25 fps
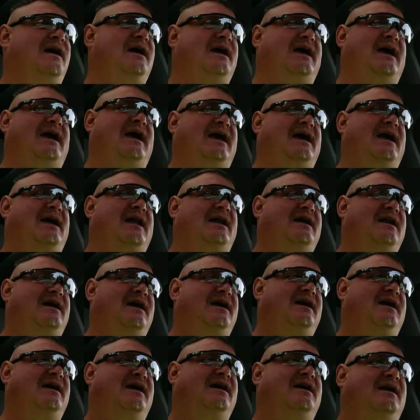And
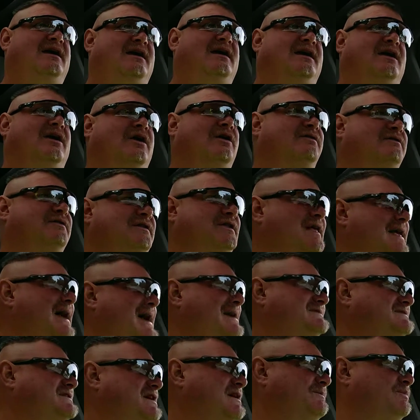over the
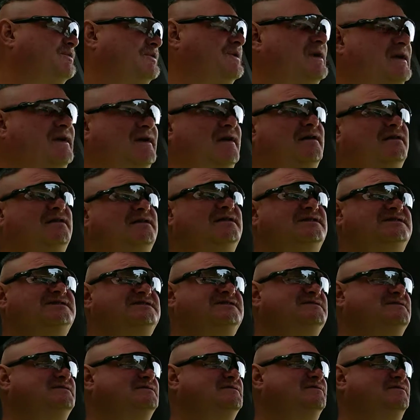last couple
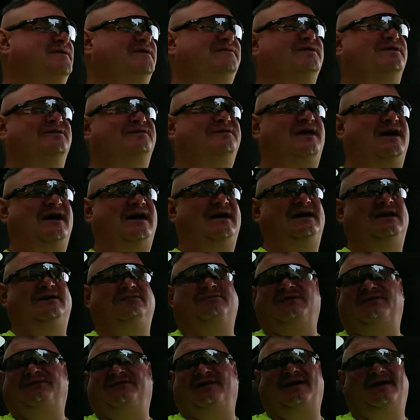years, we've refined
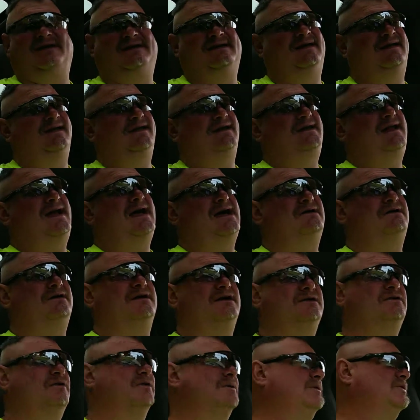it, and now on
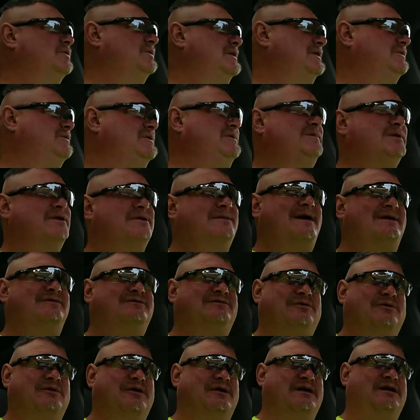a normal week, we build about
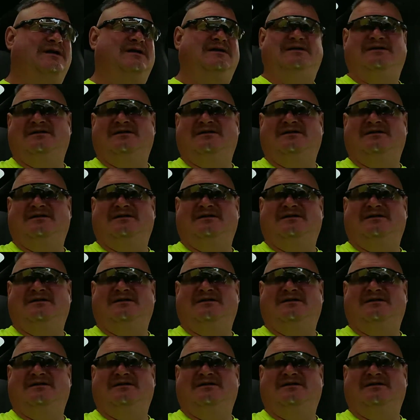40